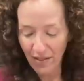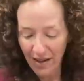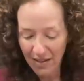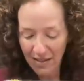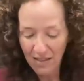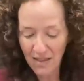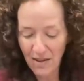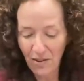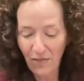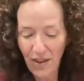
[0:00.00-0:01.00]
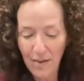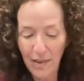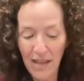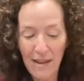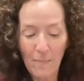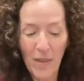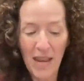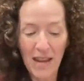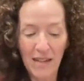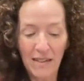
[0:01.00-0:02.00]
losses in your family,
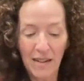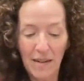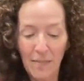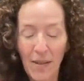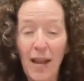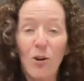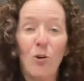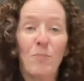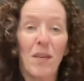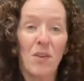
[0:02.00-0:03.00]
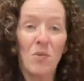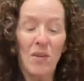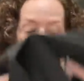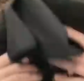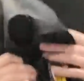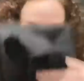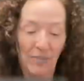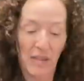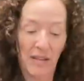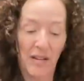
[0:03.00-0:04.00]
and I hope that you heal
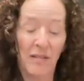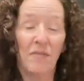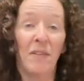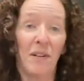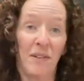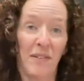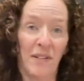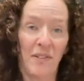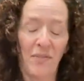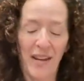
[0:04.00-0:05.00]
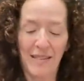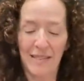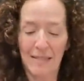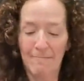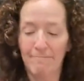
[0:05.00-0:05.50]
very, very fast.